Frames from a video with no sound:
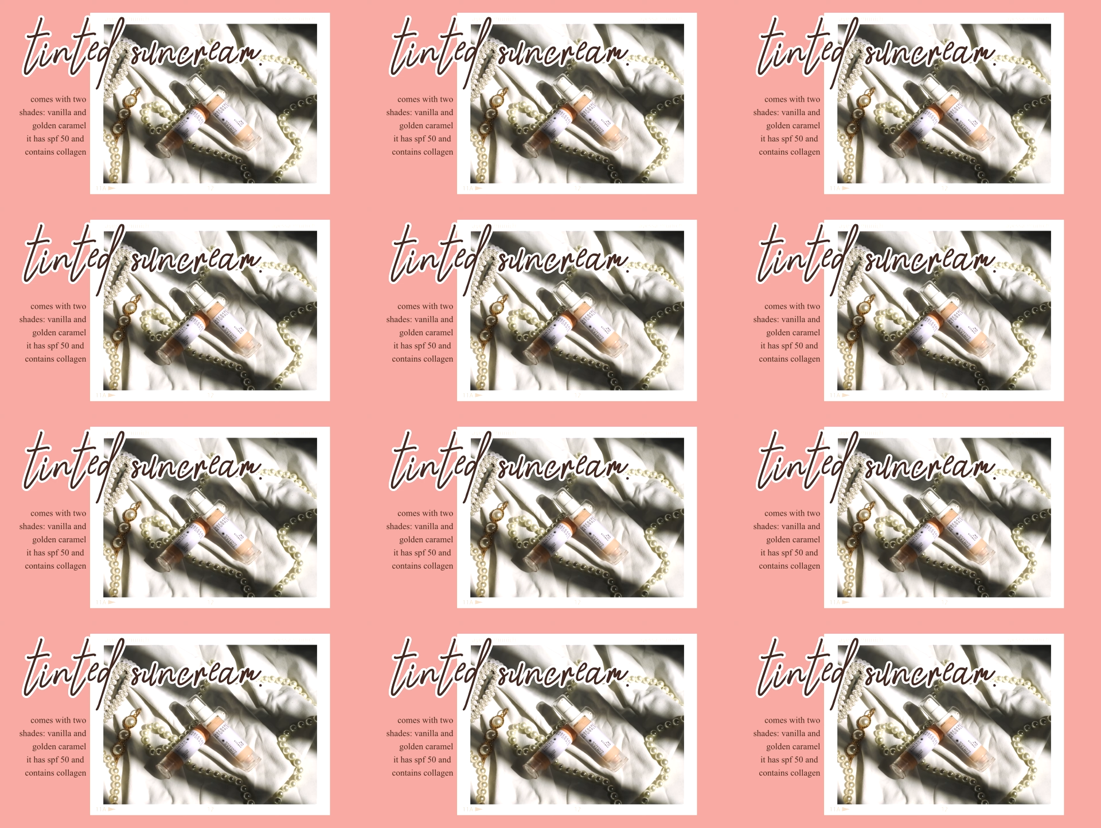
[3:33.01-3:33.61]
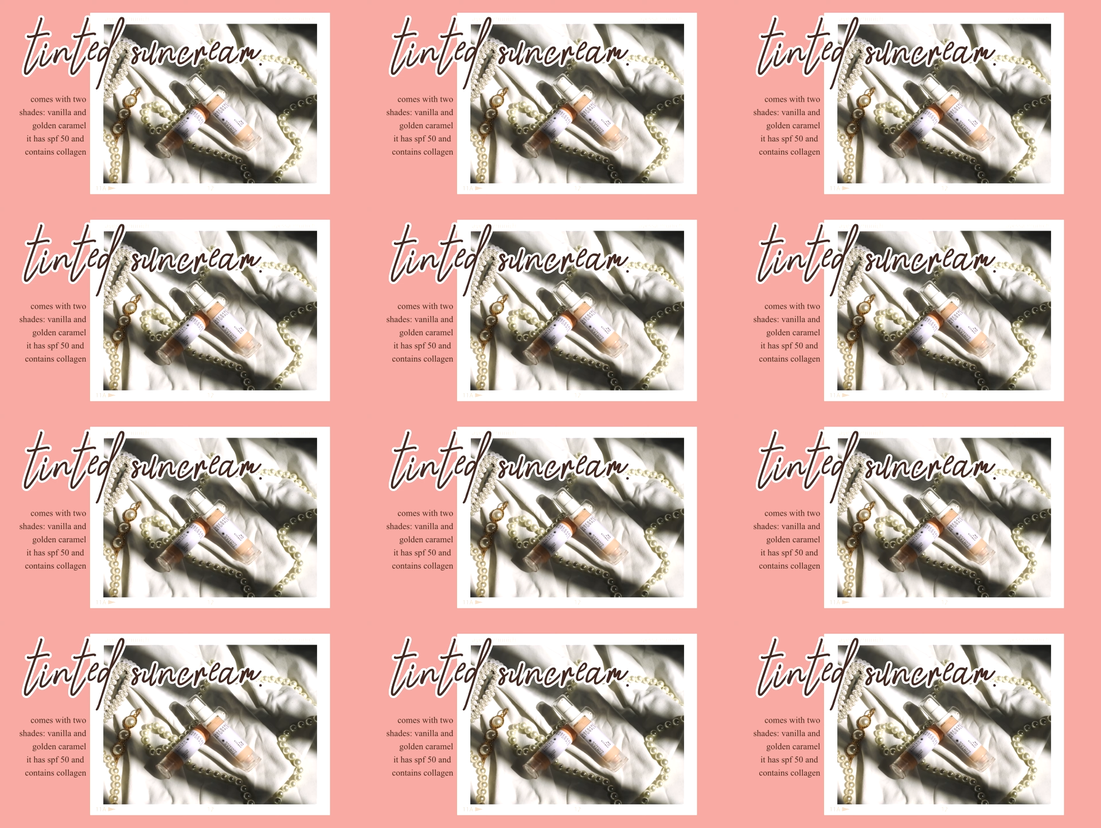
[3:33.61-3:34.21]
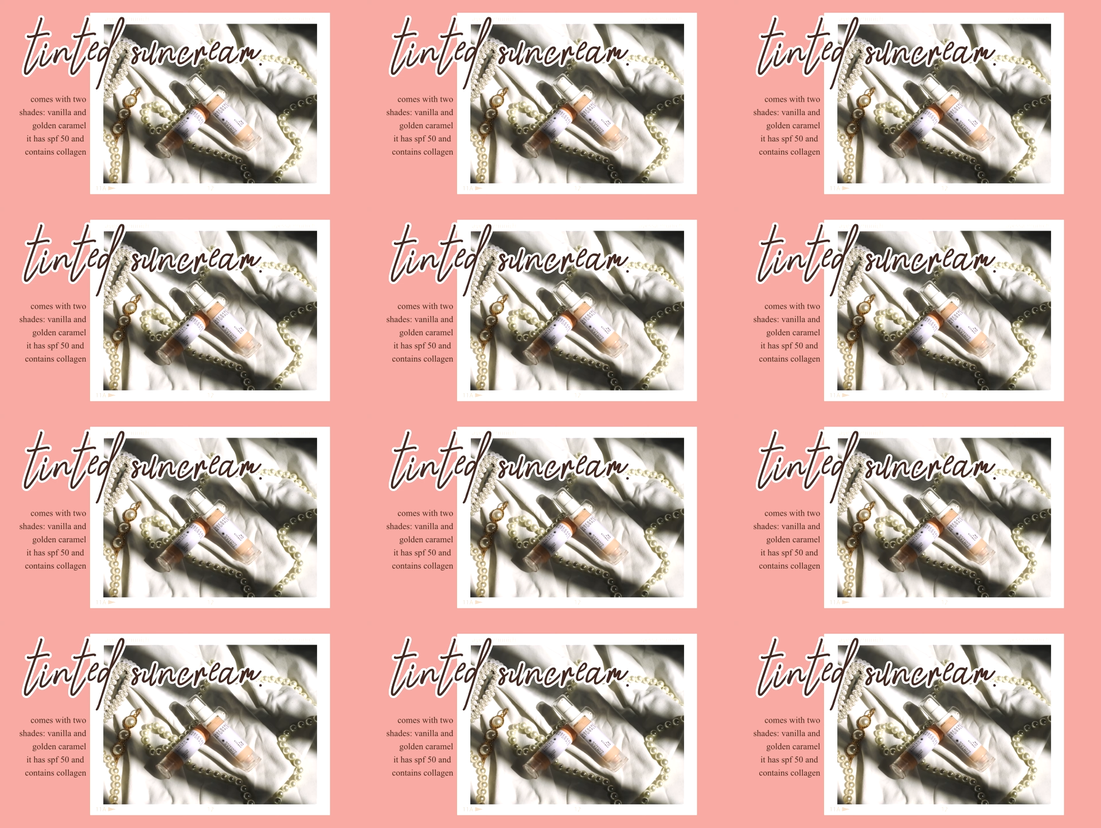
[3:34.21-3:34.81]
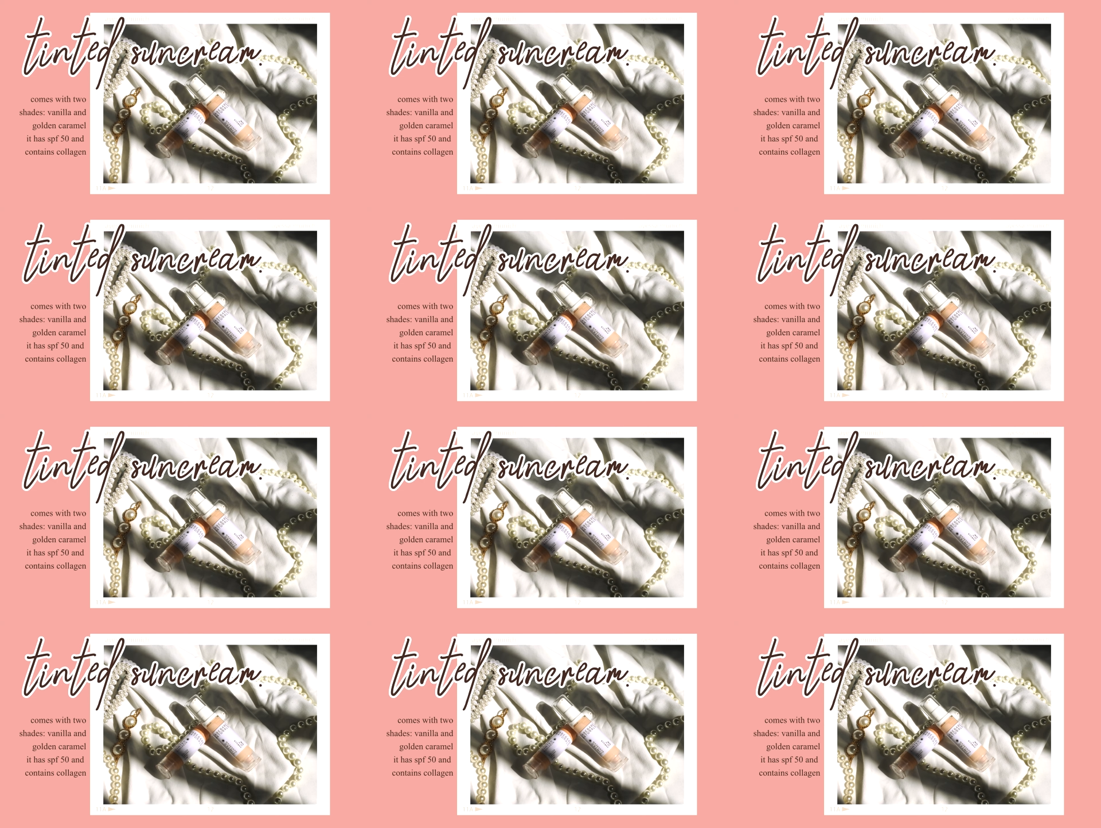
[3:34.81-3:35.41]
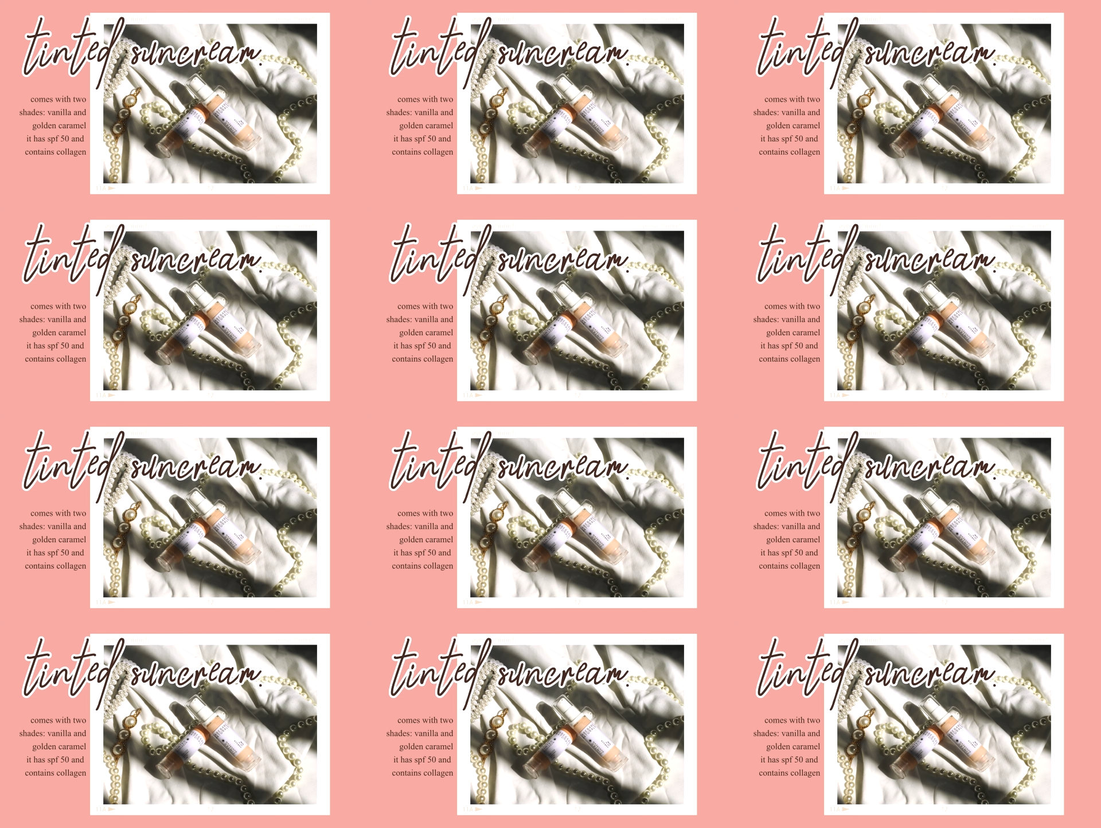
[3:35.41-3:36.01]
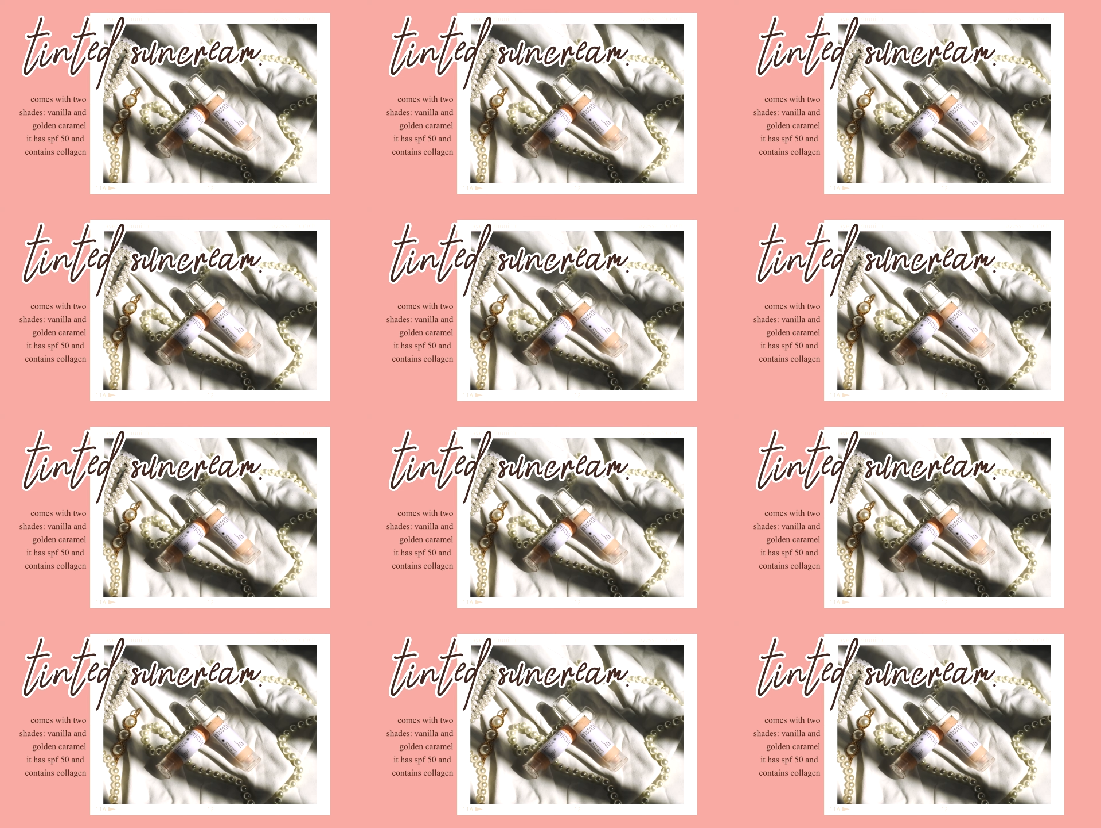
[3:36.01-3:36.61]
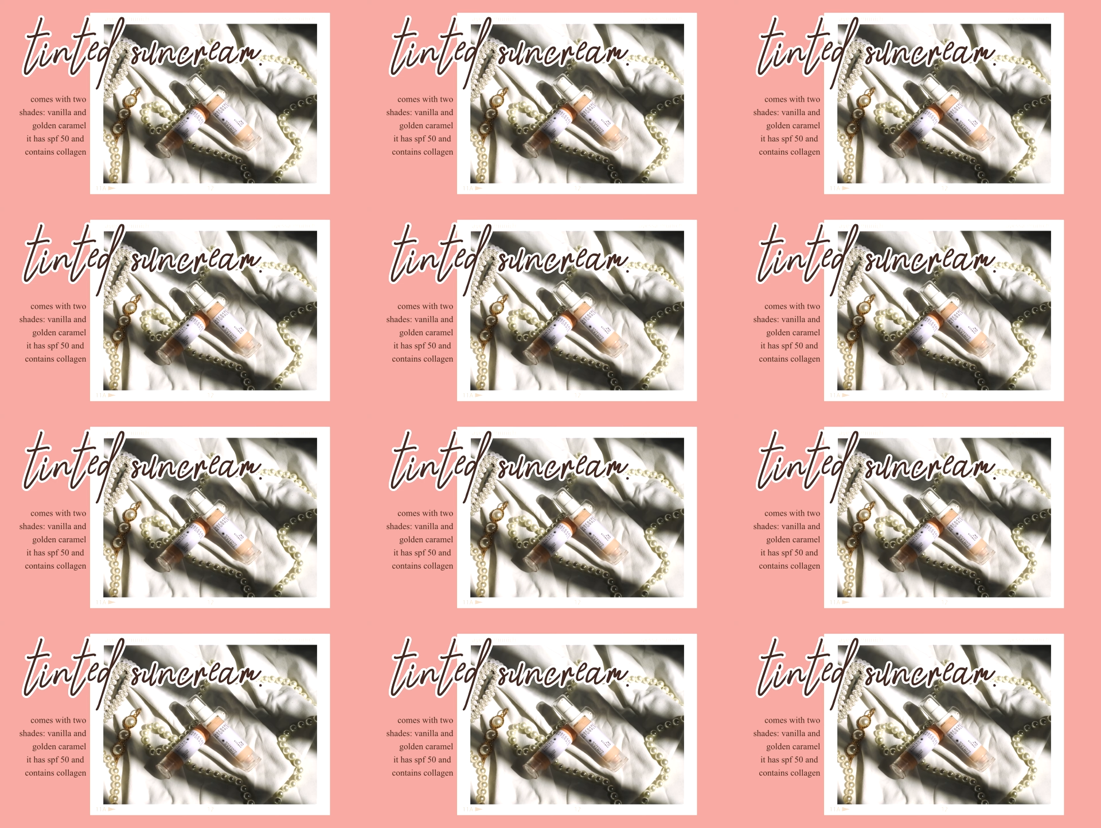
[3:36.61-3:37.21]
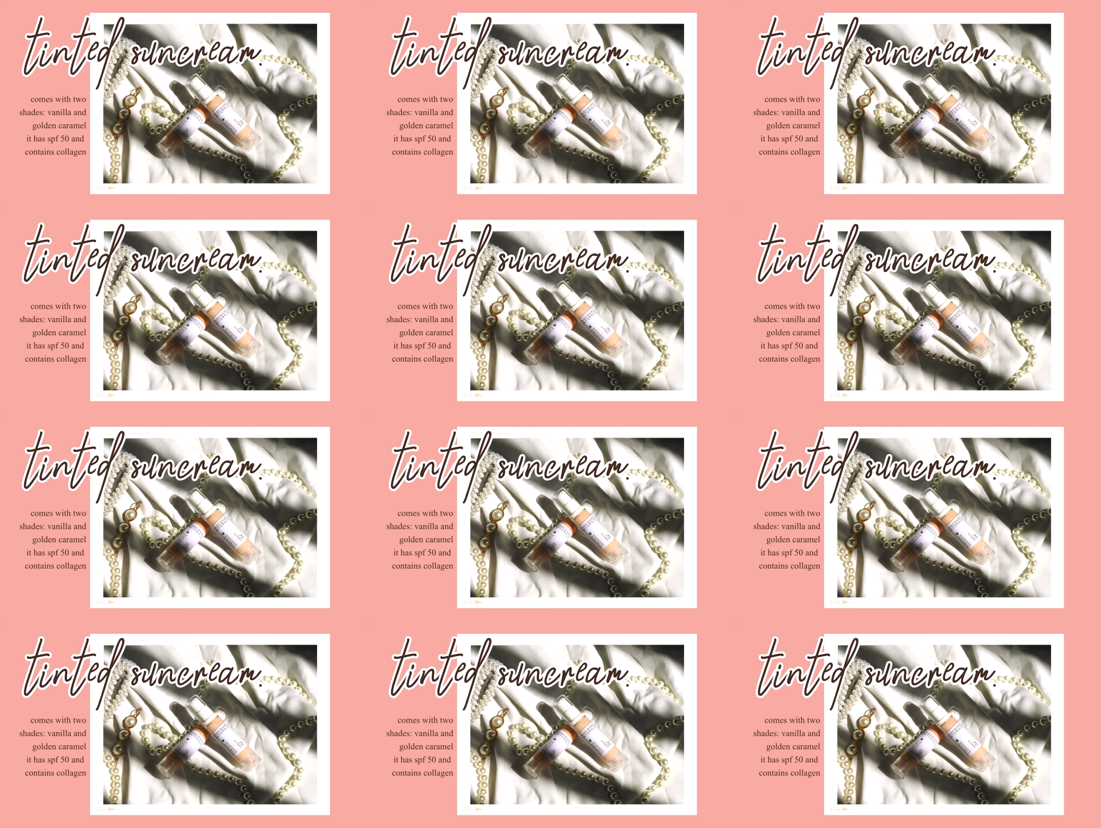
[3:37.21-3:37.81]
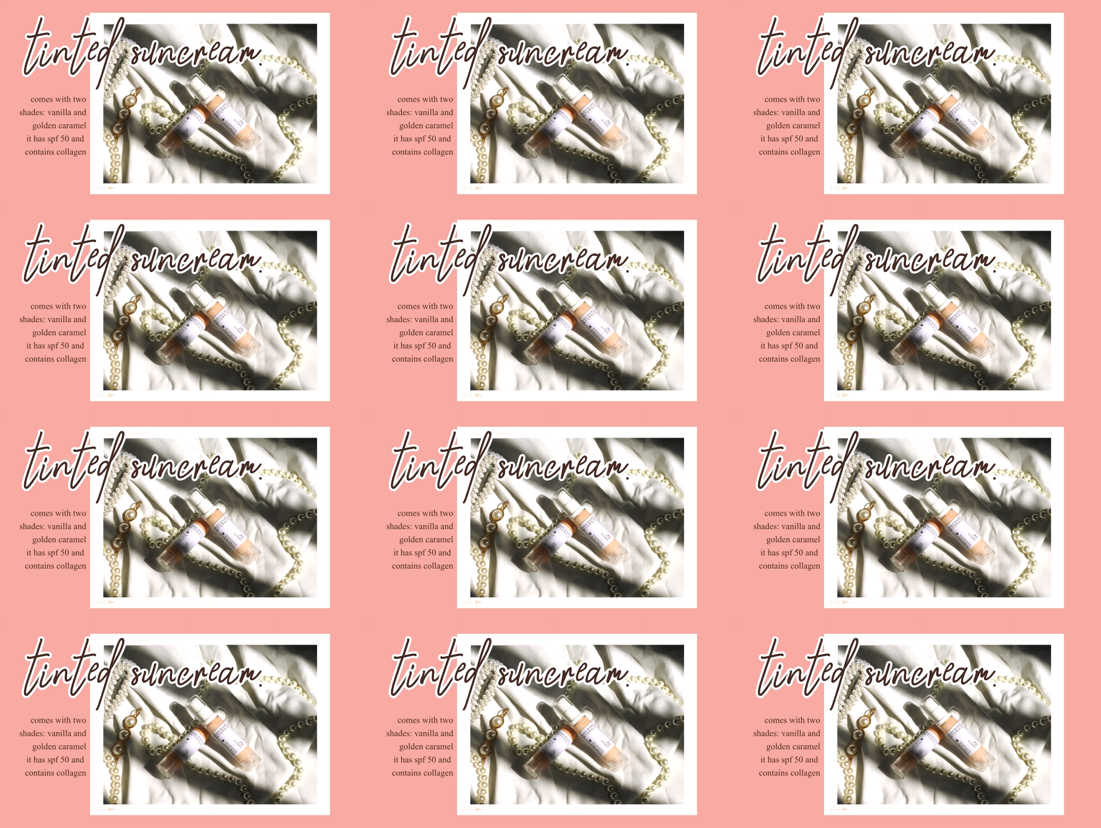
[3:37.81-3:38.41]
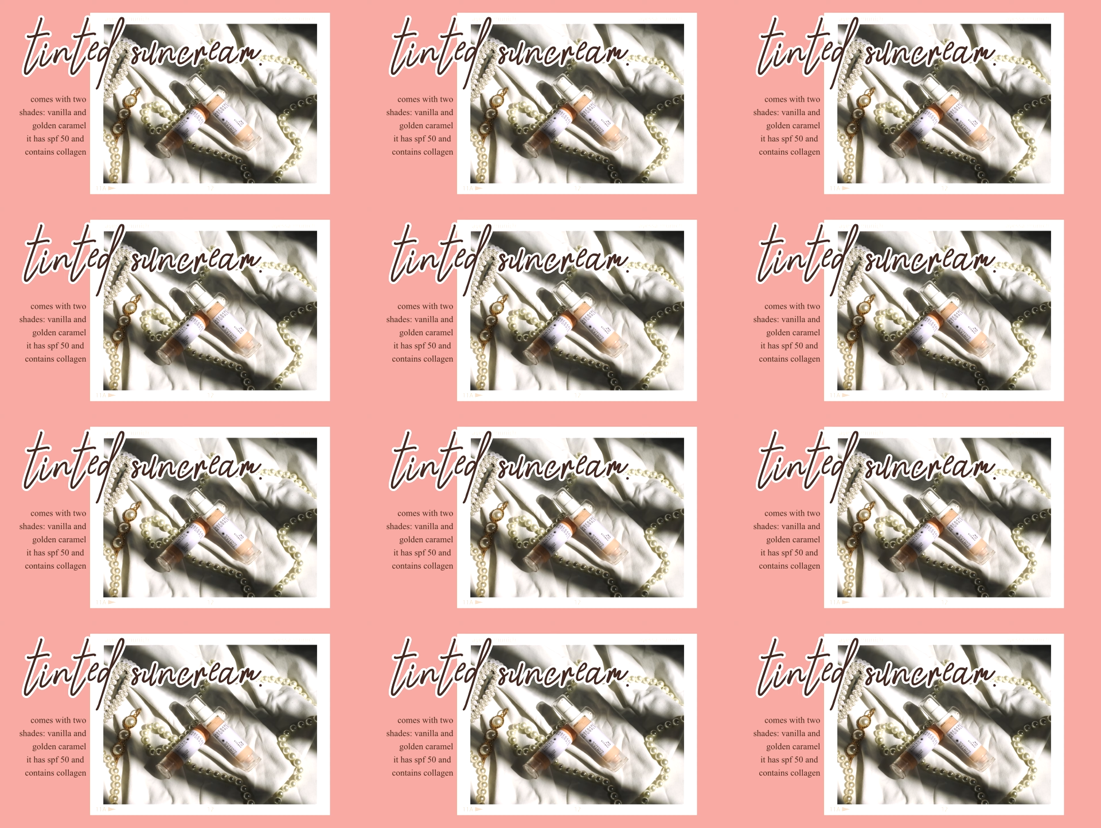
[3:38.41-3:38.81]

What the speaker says: Nobody's mouth can be seen.